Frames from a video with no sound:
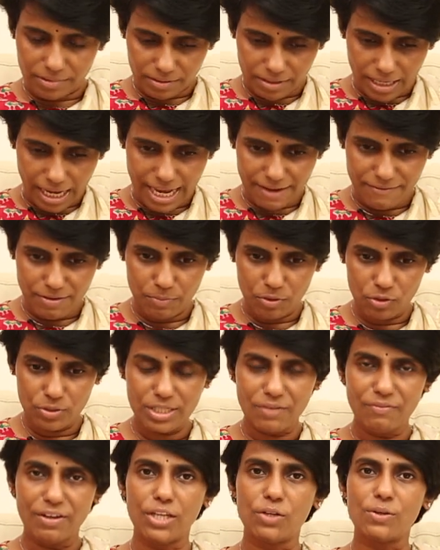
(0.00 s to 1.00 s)
have a
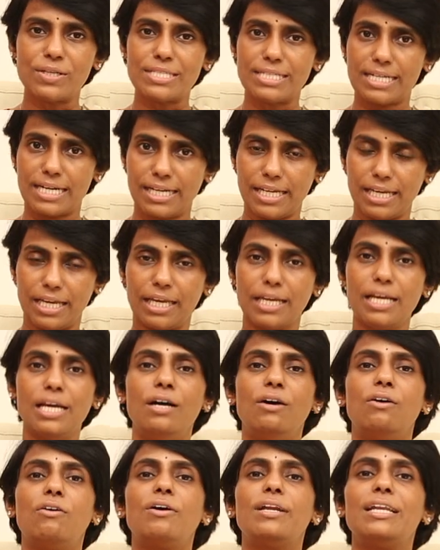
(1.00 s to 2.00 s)
music when you are studying,
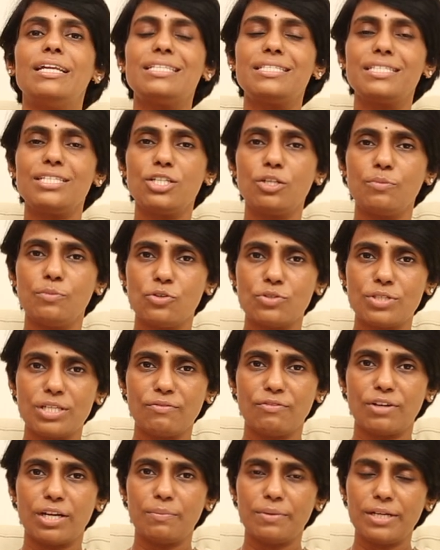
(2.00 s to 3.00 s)
or listen to
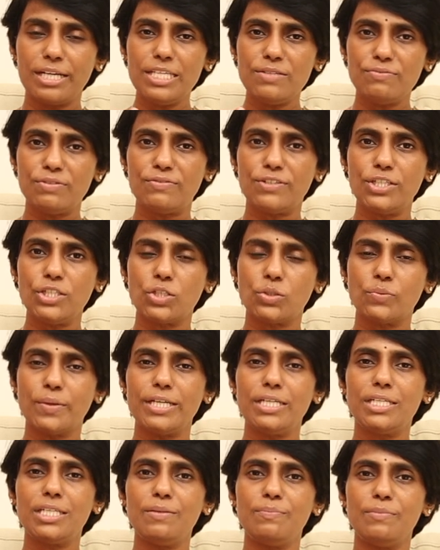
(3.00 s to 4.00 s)
music for at least 15 to
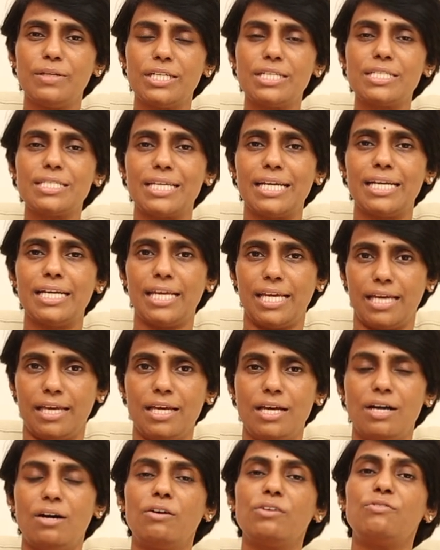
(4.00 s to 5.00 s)
20 minutes a day.
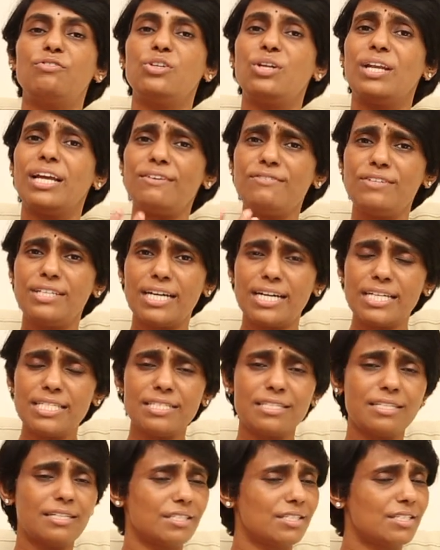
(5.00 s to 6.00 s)
If you love
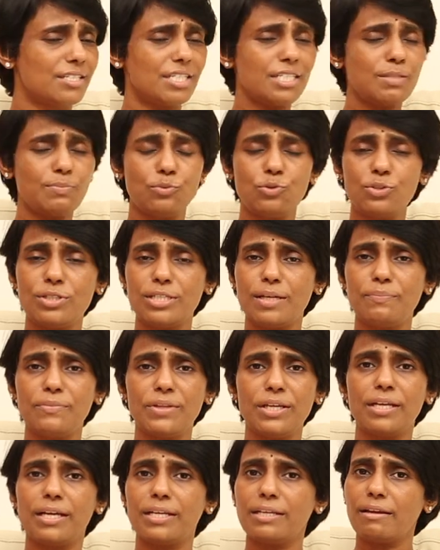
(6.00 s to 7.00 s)
dance, just
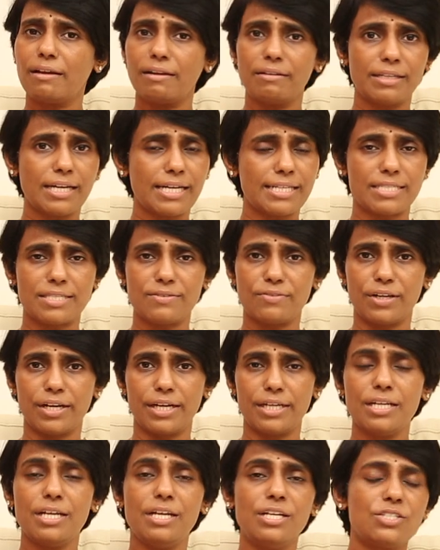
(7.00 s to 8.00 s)
something and dance for
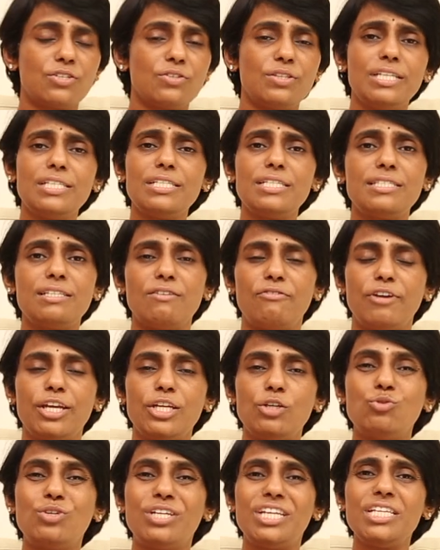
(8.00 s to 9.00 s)
it. So this is the way
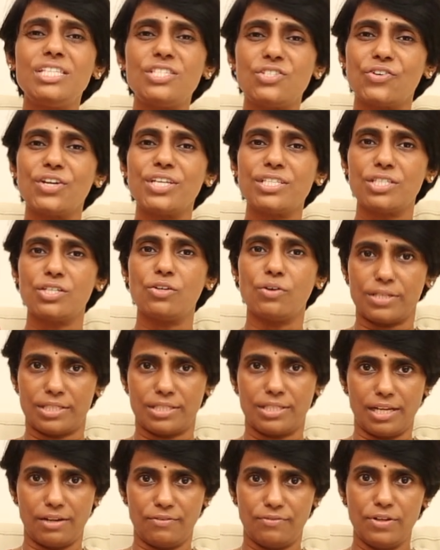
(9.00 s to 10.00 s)
you de-stress
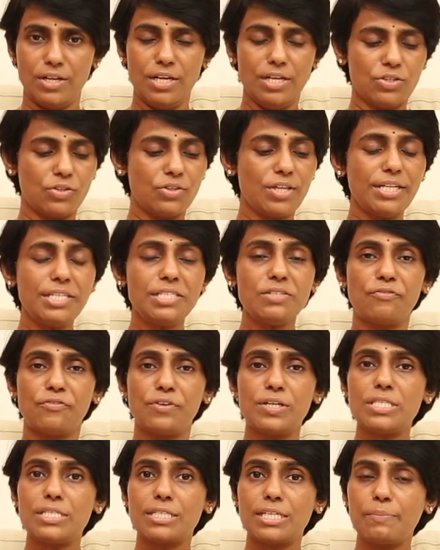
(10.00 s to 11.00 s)
yourself. So that is the
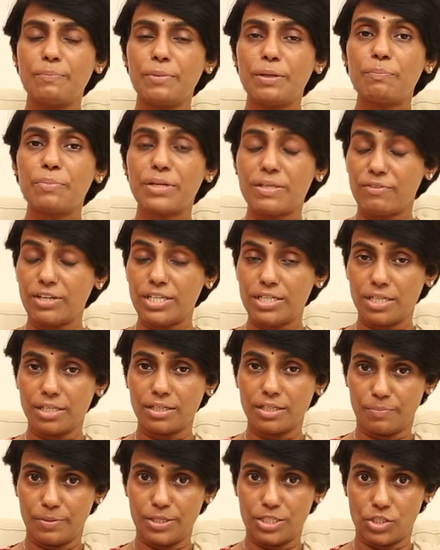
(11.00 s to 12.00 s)
first step in
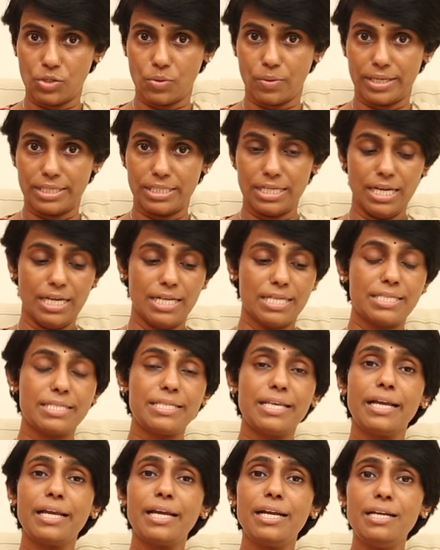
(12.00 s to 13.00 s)
preventing the PCOS.
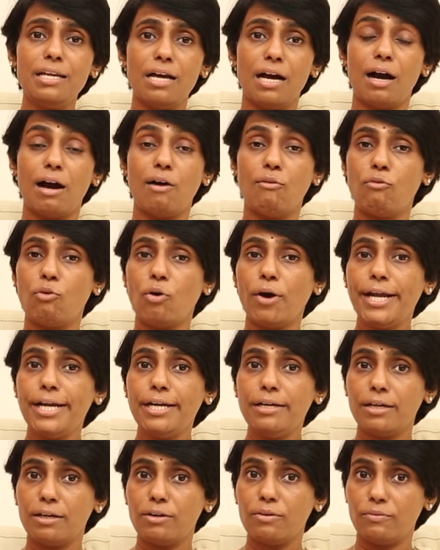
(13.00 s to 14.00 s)
Second,
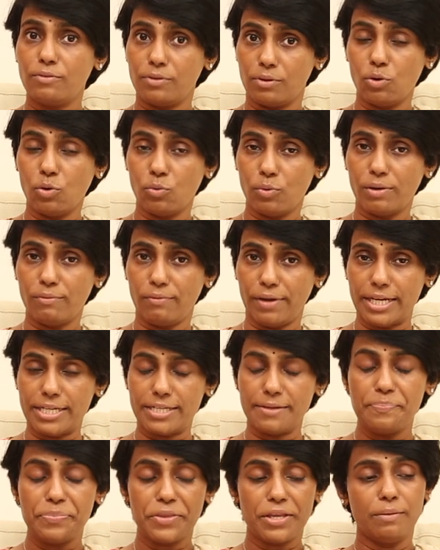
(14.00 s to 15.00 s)
avoid
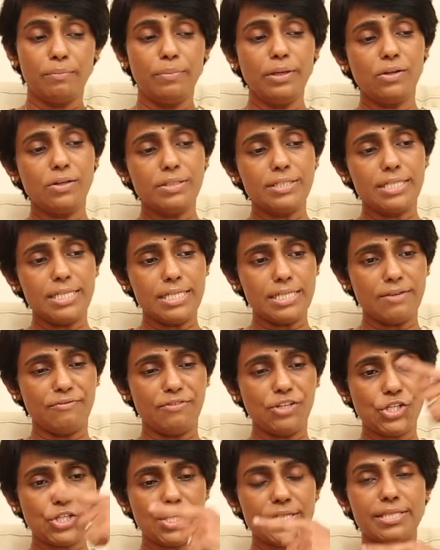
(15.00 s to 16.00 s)
overweight, because it is a
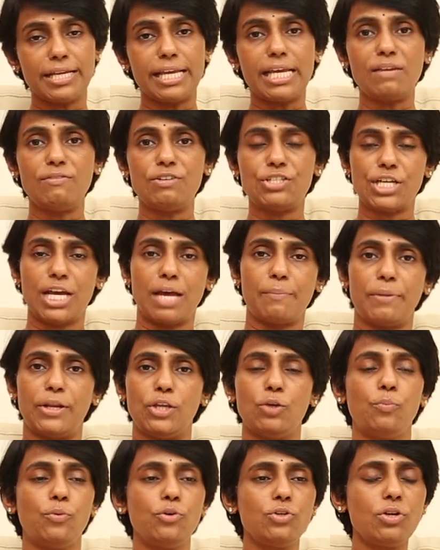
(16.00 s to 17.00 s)
vicious cycle which
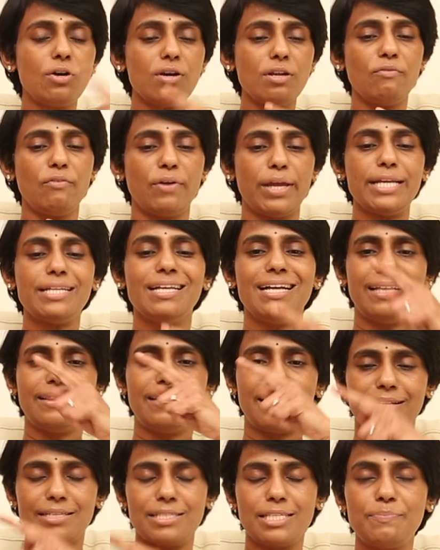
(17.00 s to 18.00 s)
happens. You put on weight,
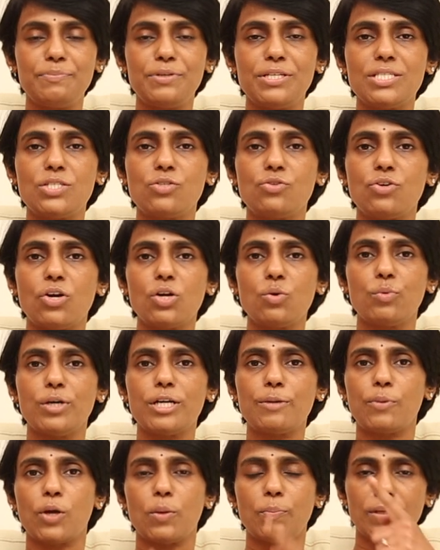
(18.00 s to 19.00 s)
the receptors do not
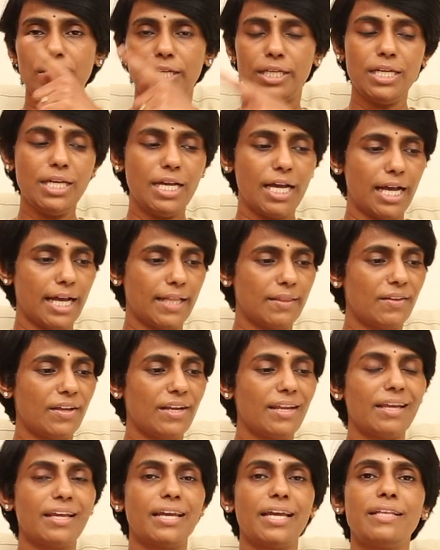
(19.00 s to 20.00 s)
work properly, and
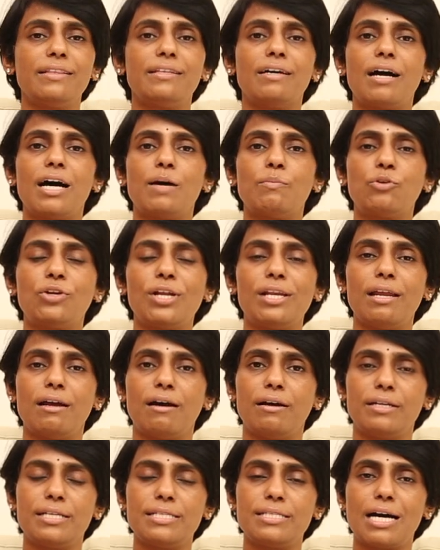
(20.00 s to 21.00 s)
then again the hormonal
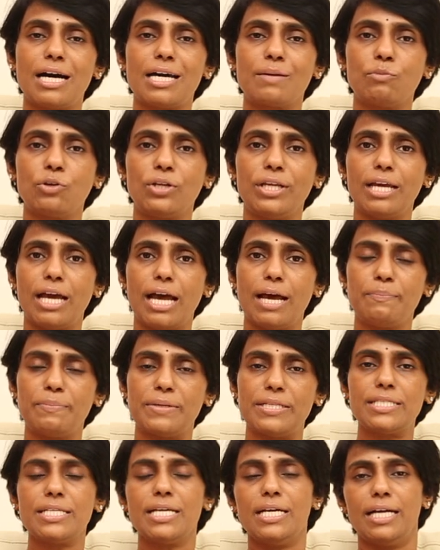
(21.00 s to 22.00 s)
disharmony
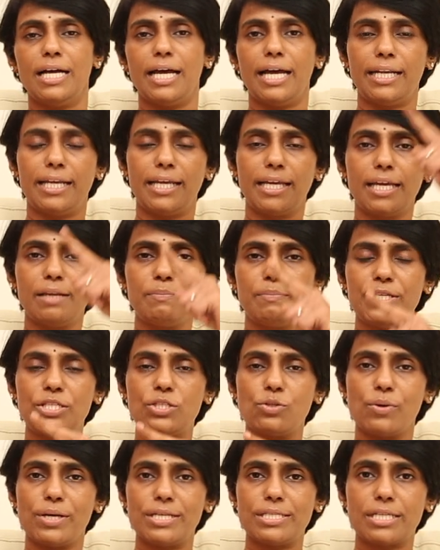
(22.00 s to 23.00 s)
happens and again
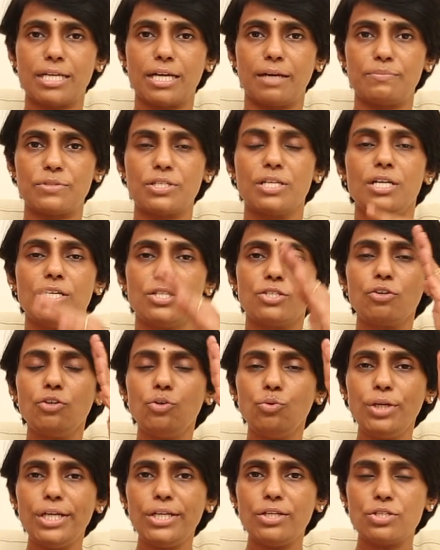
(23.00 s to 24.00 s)
PCOS comes. So
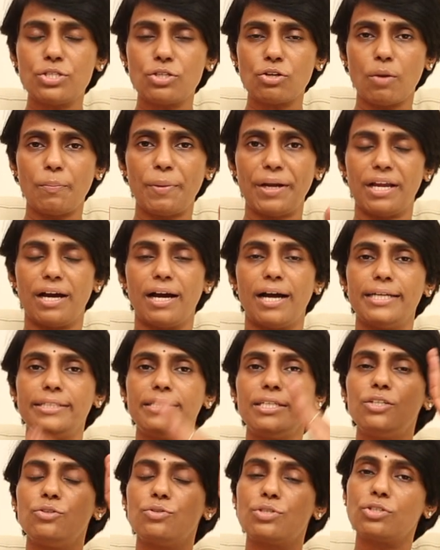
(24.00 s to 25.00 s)
you need to stop it.
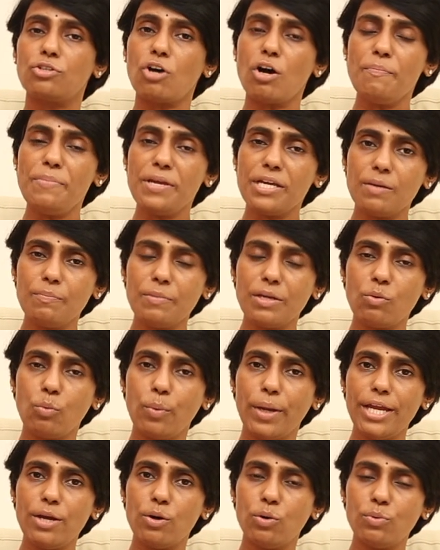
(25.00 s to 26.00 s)
Either you stop becoming
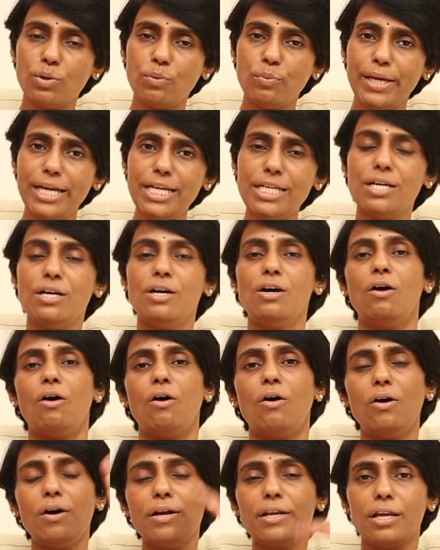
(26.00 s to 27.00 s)
way overweight,
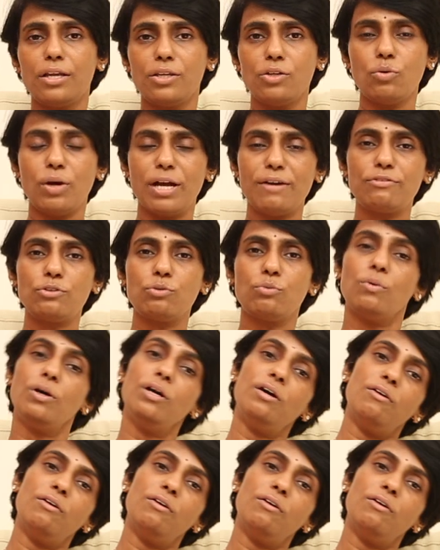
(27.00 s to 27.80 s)
or you have to